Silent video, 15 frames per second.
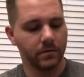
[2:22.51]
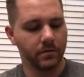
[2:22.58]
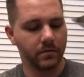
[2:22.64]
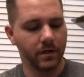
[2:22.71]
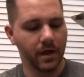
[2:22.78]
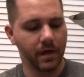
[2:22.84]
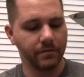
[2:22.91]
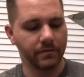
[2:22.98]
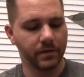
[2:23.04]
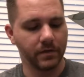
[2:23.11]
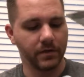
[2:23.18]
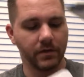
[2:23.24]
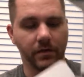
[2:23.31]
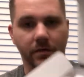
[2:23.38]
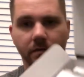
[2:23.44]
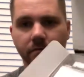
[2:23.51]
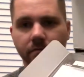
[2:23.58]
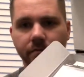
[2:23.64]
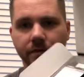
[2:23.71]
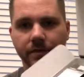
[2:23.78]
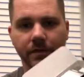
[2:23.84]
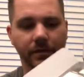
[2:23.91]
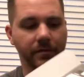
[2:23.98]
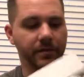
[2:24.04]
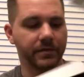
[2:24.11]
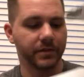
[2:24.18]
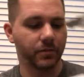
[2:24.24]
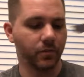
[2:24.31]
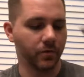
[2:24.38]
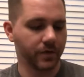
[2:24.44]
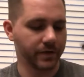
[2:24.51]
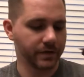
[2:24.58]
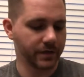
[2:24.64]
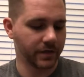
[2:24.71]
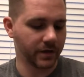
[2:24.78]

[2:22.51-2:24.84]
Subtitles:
they have just a limited warranty